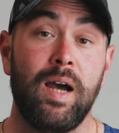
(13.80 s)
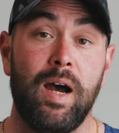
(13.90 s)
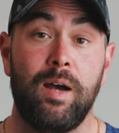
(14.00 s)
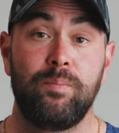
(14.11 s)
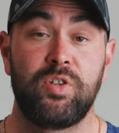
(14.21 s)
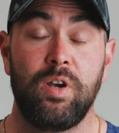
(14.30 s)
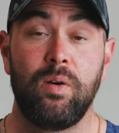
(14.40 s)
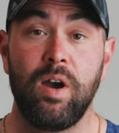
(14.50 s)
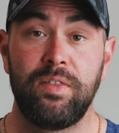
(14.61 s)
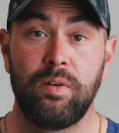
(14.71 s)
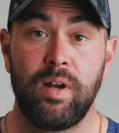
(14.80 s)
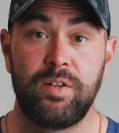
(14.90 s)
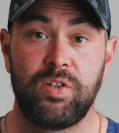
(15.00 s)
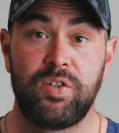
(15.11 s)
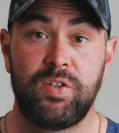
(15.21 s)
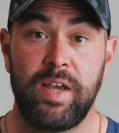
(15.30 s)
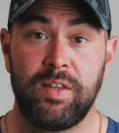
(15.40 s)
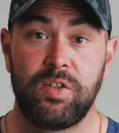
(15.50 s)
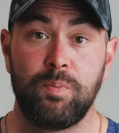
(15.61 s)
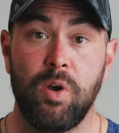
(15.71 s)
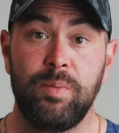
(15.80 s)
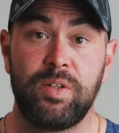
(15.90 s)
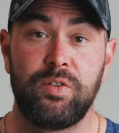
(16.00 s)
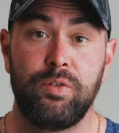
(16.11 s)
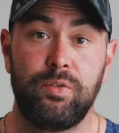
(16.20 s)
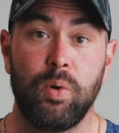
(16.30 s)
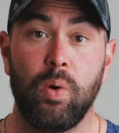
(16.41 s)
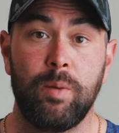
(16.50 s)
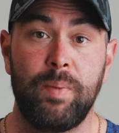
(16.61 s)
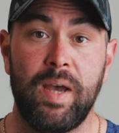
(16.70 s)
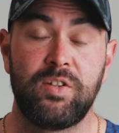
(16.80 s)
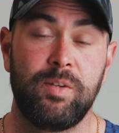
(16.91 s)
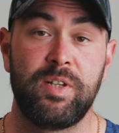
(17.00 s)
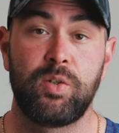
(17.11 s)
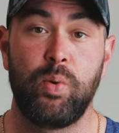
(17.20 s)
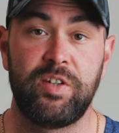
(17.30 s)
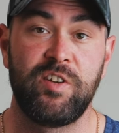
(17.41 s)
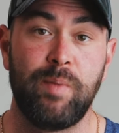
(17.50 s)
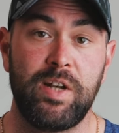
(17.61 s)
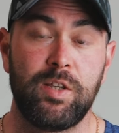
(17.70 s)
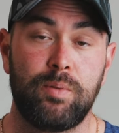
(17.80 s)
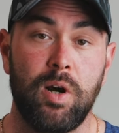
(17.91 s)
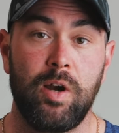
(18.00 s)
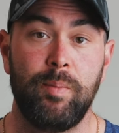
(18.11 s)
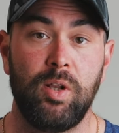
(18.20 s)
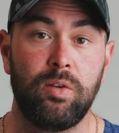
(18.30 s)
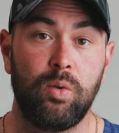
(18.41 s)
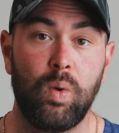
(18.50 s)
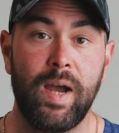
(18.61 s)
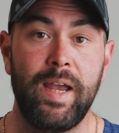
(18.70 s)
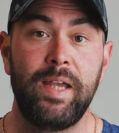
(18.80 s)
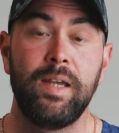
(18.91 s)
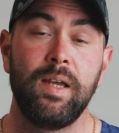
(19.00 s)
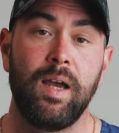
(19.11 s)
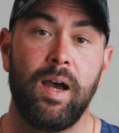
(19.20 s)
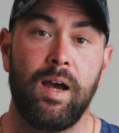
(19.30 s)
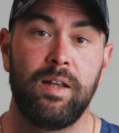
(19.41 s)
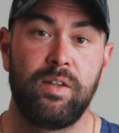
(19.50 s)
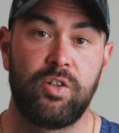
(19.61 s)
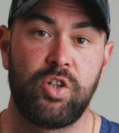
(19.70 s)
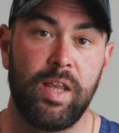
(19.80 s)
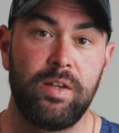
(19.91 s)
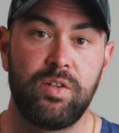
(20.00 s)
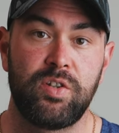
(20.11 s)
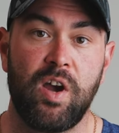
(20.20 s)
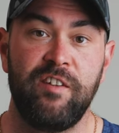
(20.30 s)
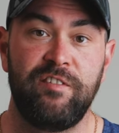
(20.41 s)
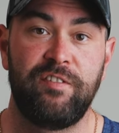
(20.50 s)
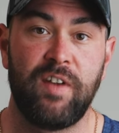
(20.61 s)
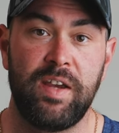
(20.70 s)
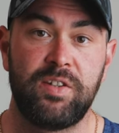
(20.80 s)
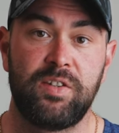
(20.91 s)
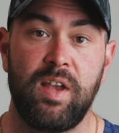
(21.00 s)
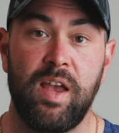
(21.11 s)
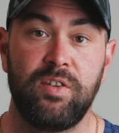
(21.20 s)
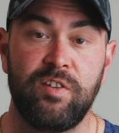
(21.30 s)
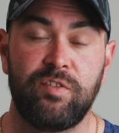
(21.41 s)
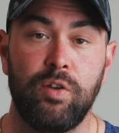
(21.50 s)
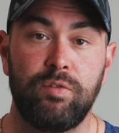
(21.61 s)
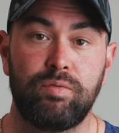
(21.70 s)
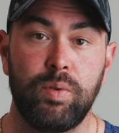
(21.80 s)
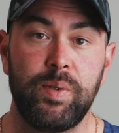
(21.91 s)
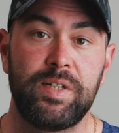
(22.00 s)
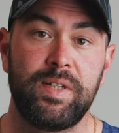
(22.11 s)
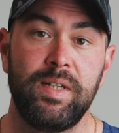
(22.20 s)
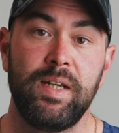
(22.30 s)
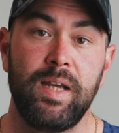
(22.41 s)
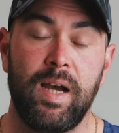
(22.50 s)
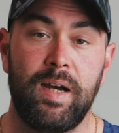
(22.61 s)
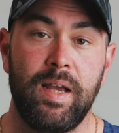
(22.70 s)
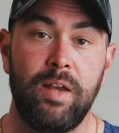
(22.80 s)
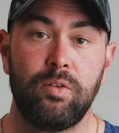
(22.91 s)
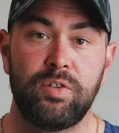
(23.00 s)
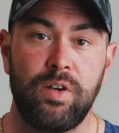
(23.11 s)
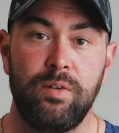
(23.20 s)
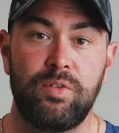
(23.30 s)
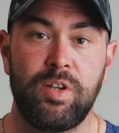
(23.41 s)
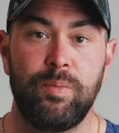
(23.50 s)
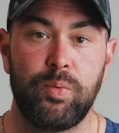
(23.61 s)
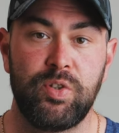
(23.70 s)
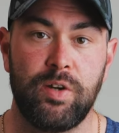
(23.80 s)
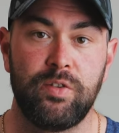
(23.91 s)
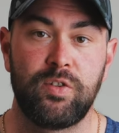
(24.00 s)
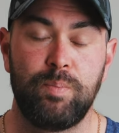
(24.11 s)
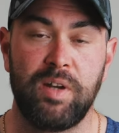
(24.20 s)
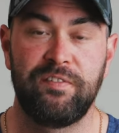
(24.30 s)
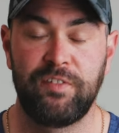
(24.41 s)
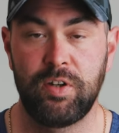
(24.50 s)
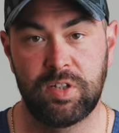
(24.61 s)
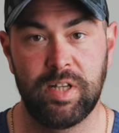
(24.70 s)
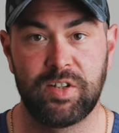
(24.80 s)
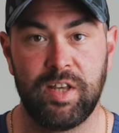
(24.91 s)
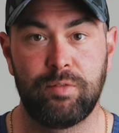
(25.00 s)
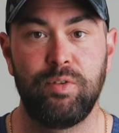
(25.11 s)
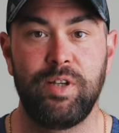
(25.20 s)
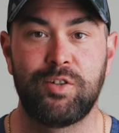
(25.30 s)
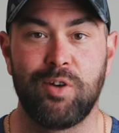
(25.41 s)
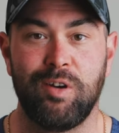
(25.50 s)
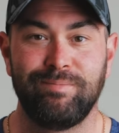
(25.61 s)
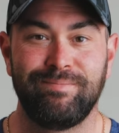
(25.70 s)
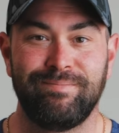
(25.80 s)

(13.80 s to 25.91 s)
So I thought I'd just take this moment to talk about some of the tweaks I've made to the program along the way, the challenges I've faced as I've gone through it, and also some of the results. But first, let's get through the intro.